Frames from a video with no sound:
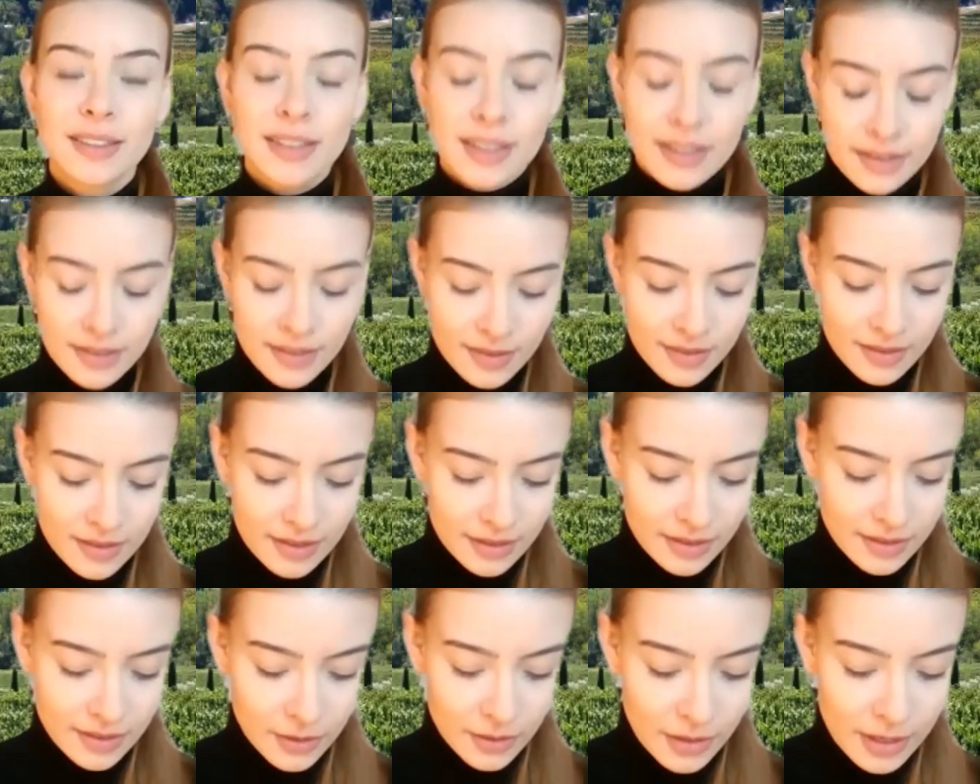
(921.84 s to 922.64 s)

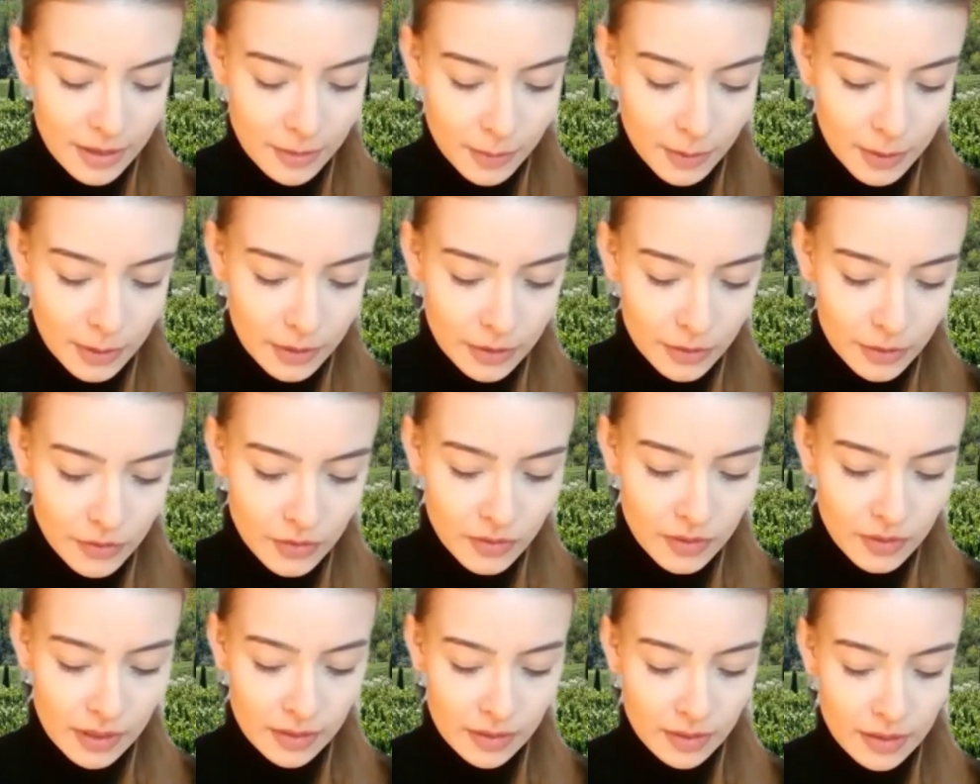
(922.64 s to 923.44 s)
That's great,
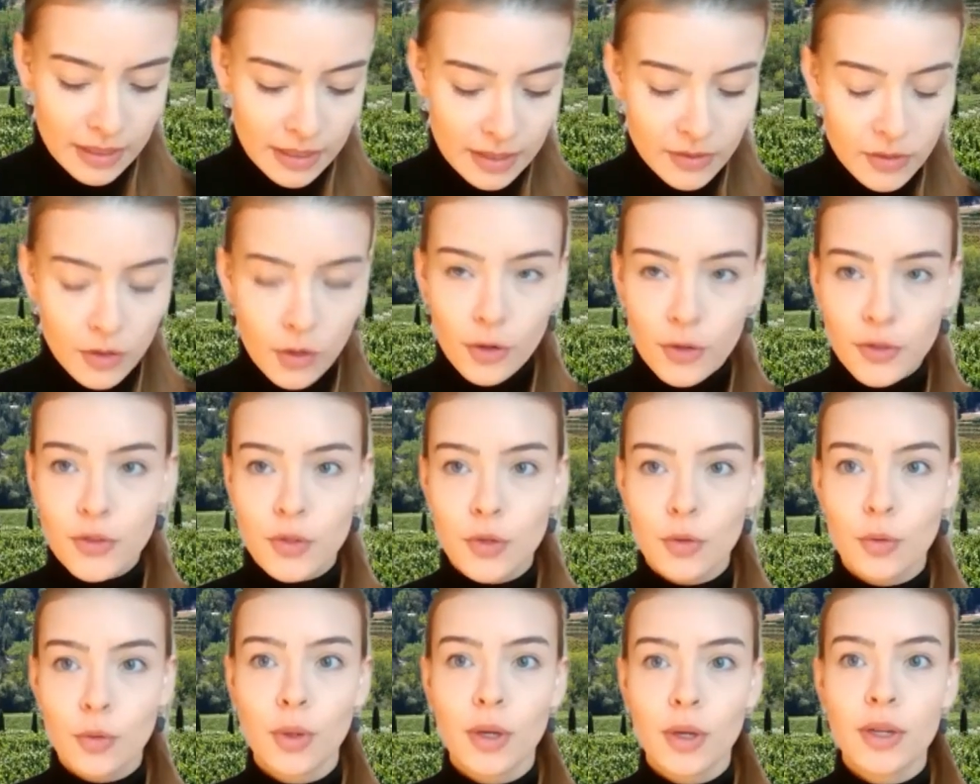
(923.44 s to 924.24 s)
because, and that's
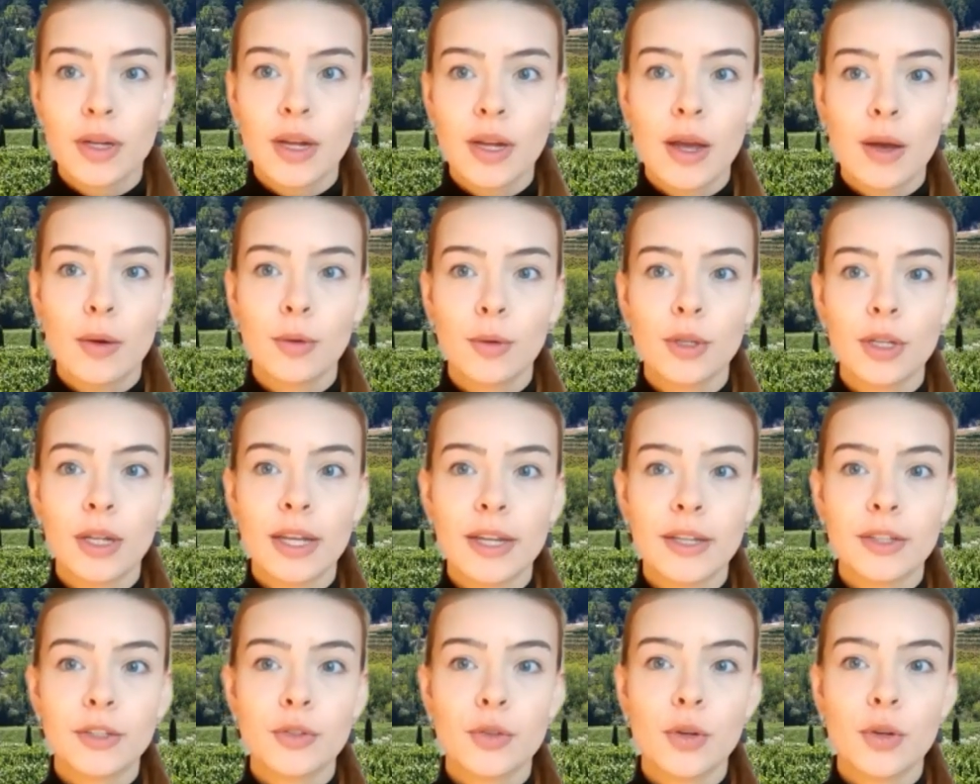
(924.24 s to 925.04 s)
also what I would
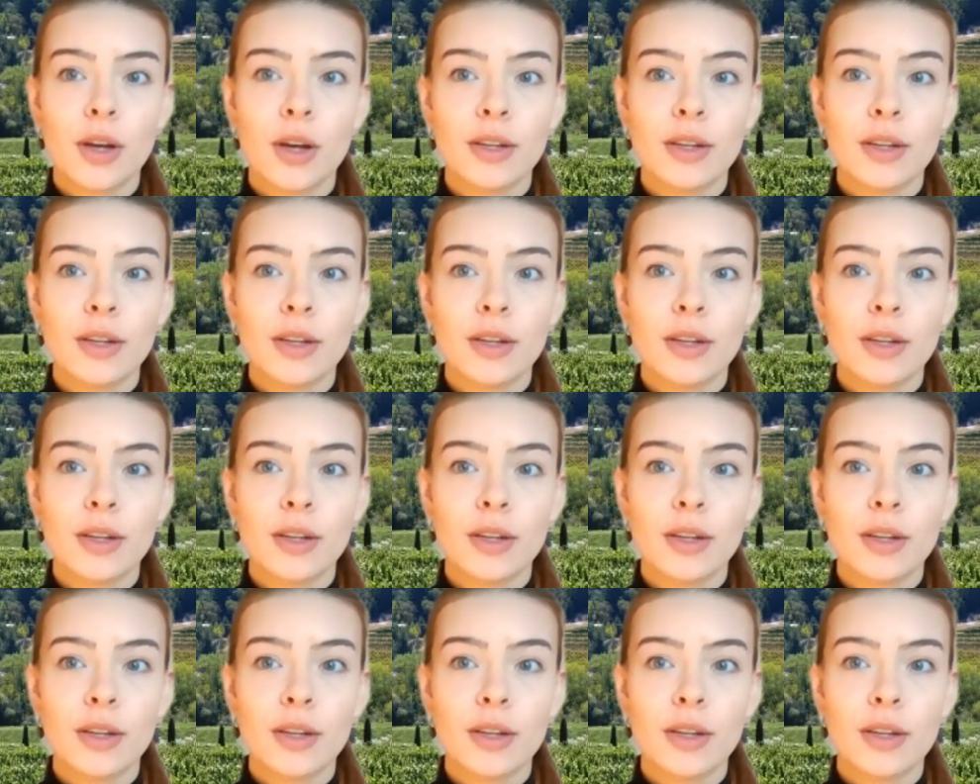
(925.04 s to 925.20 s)
like to